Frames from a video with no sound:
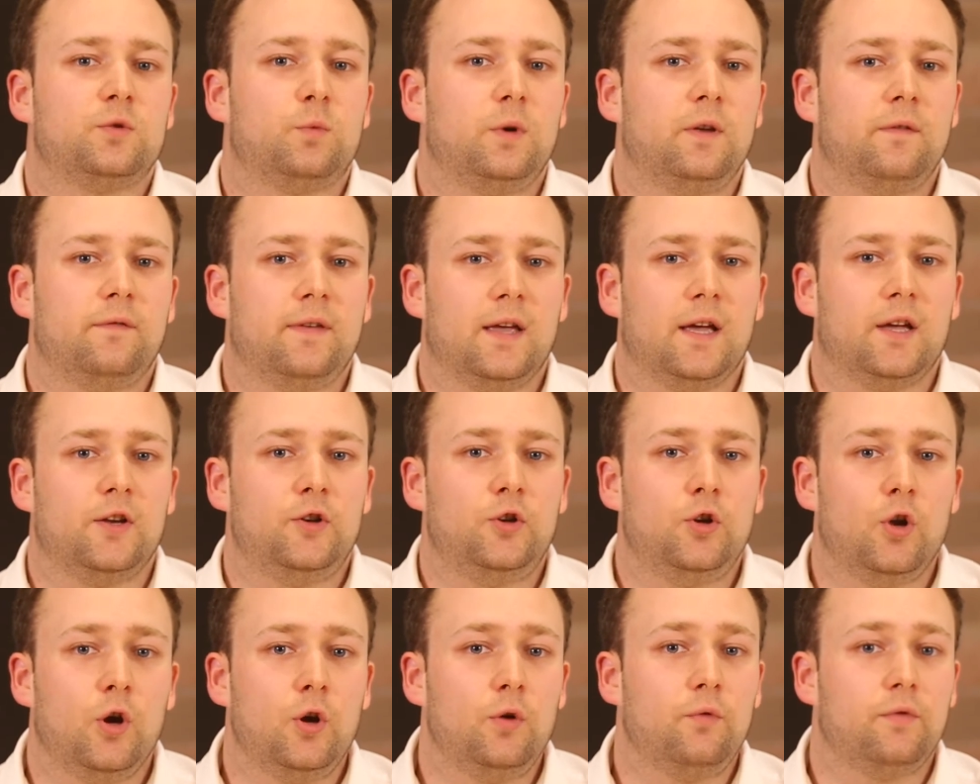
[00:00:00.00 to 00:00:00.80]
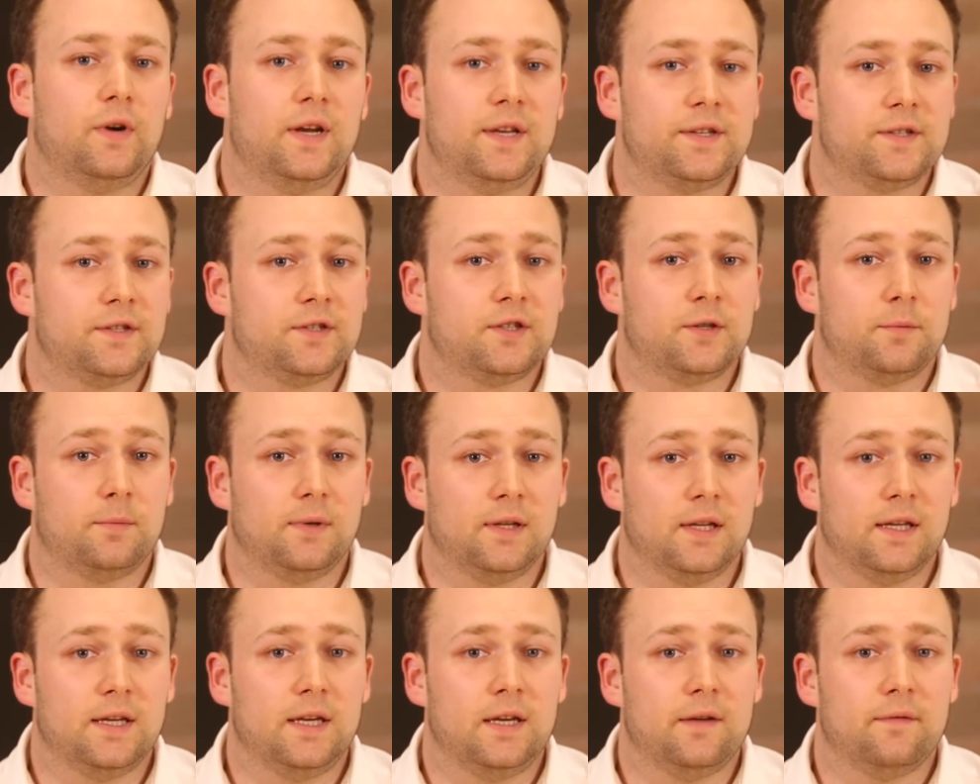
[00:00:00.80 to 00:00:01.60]
we found no reason to
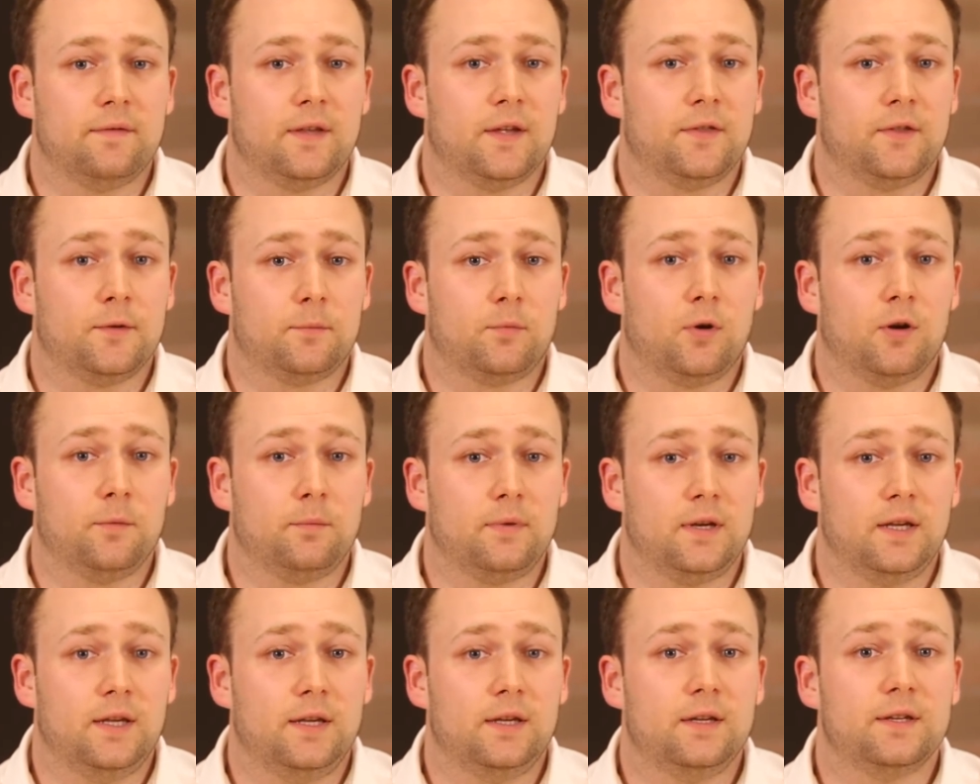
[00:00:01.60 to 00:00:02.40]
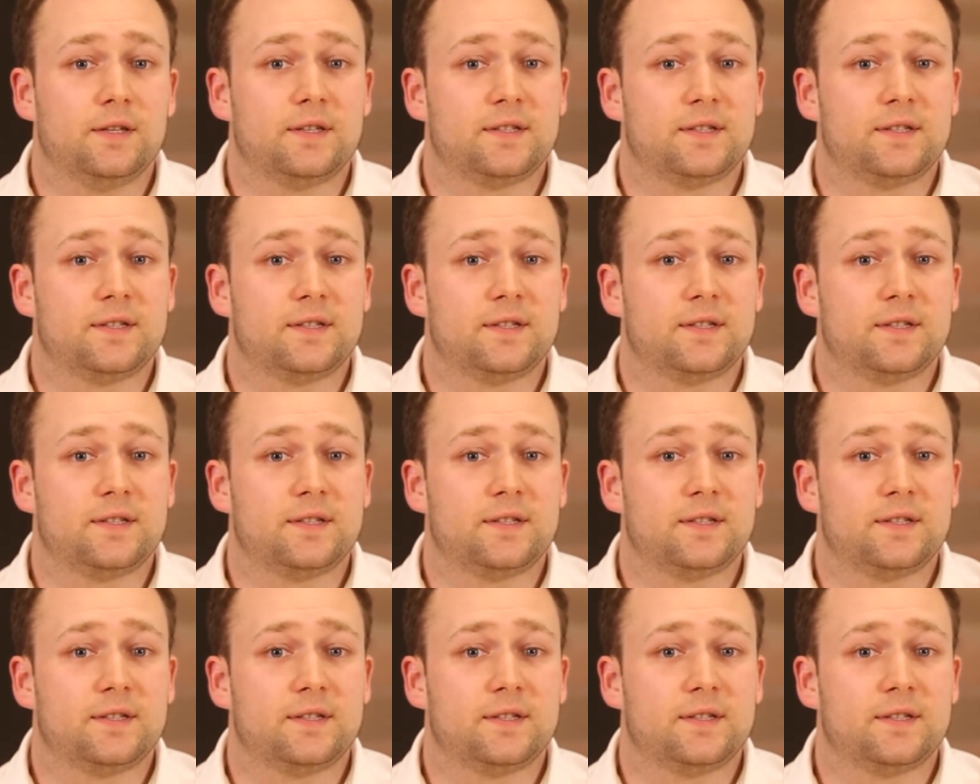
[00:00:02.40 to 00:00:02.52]
believe that the property